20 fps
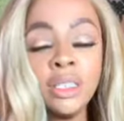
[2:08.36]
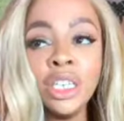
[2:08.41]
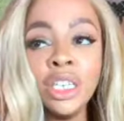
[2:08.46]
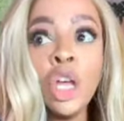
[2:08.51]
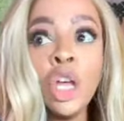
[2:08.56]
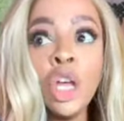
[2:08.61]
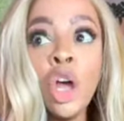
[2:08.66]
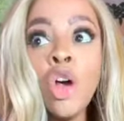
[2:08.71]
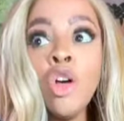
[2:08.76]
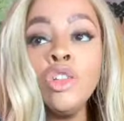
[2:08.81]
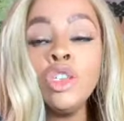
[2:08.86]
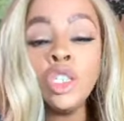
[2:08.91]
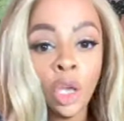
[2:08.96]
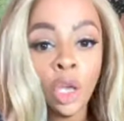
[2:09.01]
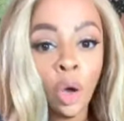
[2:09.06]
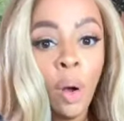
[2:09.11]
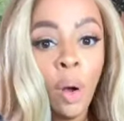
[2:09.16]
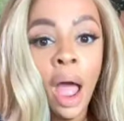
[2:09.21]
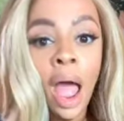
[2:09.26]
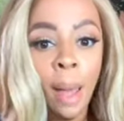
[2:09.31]
just
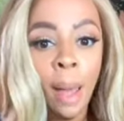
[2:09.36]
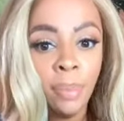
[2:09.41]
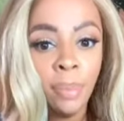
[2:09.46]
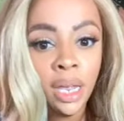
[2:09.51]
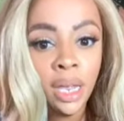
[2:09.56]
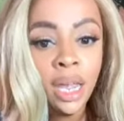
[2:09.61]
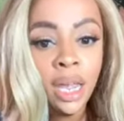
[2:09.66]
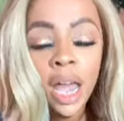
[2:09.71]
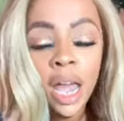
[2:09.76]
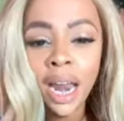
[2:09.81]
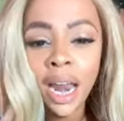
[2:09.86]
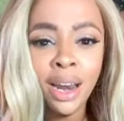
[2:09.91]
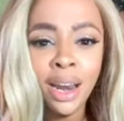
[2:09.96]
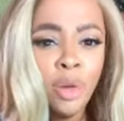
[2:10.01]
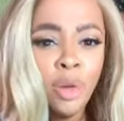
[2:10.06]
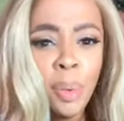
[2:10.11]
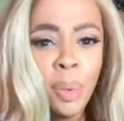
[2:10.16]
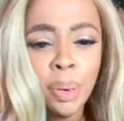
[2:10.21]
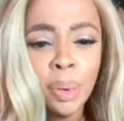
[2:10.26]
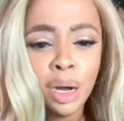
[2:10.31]
so happy. And I
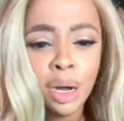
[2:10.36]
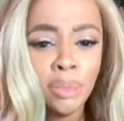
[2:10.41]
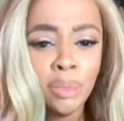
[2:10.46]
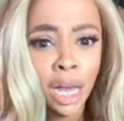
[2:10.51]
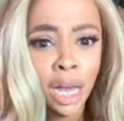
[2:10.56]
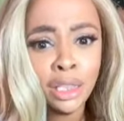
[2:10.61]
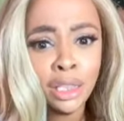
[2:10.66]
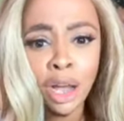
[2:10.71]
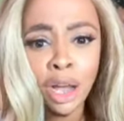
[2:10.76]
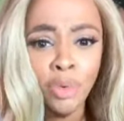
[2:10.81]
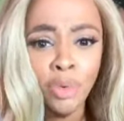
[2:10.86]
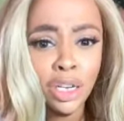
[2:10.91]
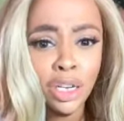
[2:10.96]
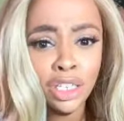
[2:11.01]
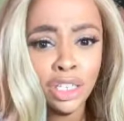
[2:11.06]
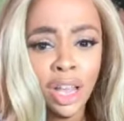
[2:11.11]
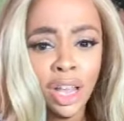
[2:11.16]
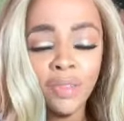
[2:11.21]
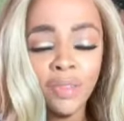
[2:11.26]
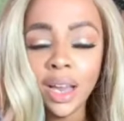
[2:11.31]
know people are going to be like, they went to
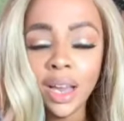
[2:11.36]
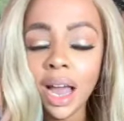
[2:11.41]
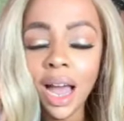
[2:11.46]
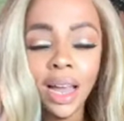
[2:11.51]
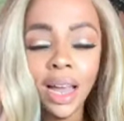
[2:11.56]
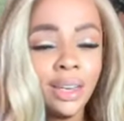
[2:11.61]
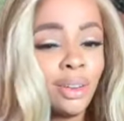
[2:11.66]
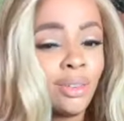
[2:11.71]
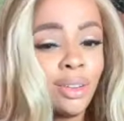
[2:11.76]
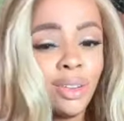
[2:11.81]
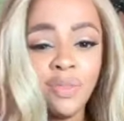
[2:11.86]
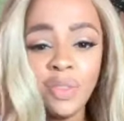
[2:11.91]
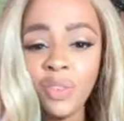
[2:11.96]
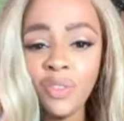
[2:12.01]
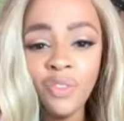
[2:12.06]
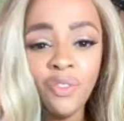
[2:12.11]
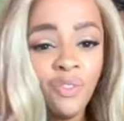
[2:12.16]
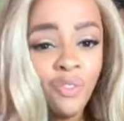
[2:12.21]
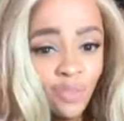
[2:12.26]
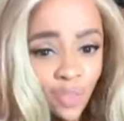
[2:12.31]
seven. I don't give a
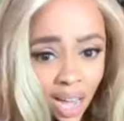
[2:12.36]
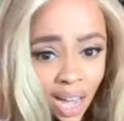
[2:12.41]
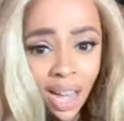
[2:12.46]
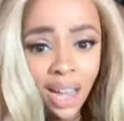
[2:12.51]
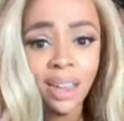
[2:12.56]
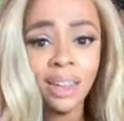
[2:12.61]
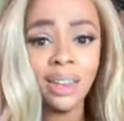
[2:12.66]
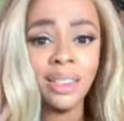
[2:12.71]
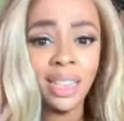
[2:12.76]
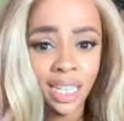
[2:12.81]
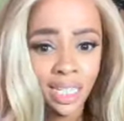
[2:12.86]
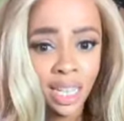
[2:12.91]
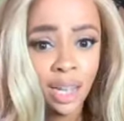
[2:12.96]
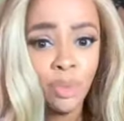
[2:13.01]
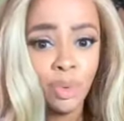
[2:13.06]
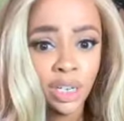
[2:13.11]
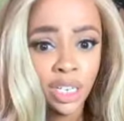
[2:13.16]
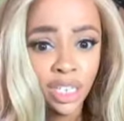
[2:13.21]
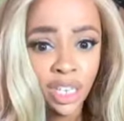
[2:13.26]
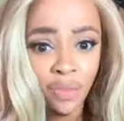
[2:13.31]
fuck that they
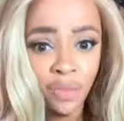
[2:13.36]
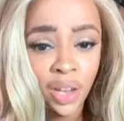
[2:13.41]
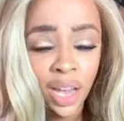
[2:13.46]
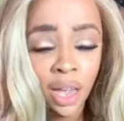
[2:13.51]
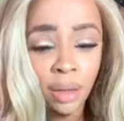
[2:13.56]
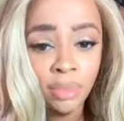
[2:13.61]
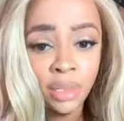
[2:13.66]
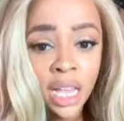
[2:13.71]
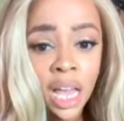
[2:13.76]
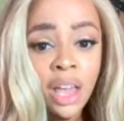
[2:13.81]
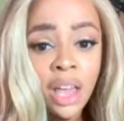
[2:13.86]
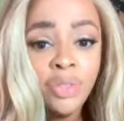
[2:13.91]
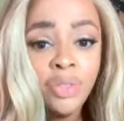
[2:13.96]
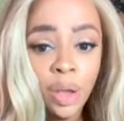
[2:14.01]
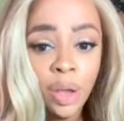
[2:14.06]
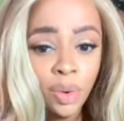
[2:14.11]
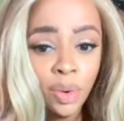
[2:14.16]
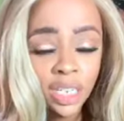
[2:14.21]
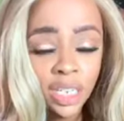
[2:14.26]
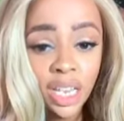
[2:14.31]
went to seven games.
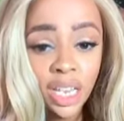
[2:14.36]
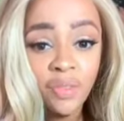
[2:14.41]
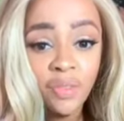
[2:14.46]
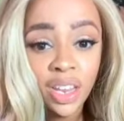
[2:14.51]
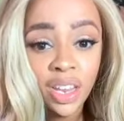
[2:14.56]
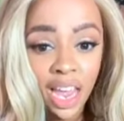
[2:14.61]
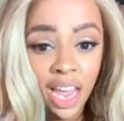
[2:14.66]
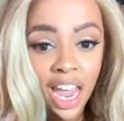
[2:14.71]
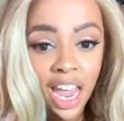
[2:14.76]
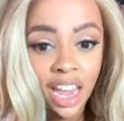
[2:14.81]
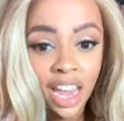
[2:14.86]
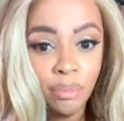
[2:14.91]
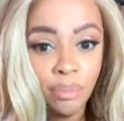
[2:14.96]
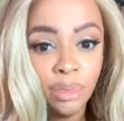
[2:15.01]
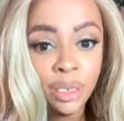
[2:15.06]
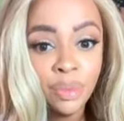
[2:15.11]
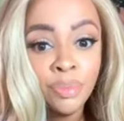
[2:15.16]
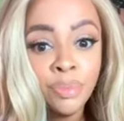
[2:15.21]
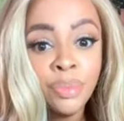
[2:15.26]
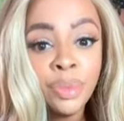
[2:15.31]
They went to seven
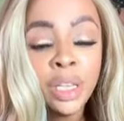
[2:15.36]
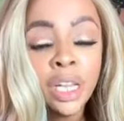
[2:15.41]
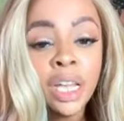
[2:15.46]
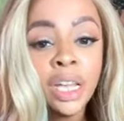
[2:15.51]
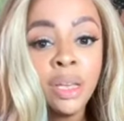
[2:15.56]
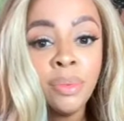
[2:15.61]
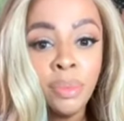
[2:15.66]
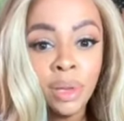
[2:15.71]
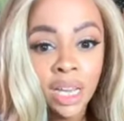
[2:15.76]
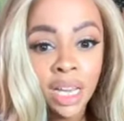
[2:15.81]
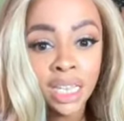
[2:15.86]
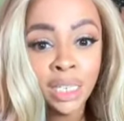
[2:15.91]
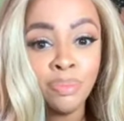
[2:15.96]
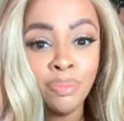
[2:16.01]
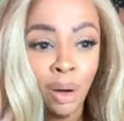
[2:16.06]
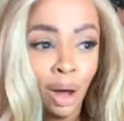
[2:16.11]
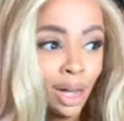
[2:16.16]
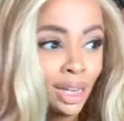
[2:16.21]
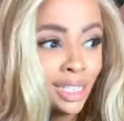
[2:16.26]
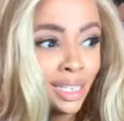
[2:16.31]
games because
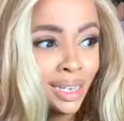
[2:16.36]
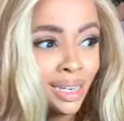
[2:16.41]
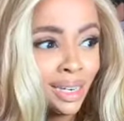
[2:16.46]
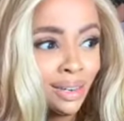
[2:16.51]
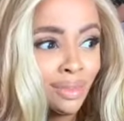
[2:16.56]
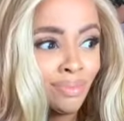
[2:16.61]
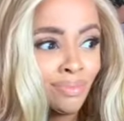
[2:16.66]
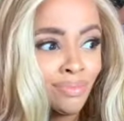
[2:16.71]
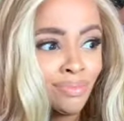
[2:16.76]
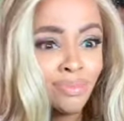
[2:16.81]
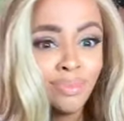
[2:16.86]
Boston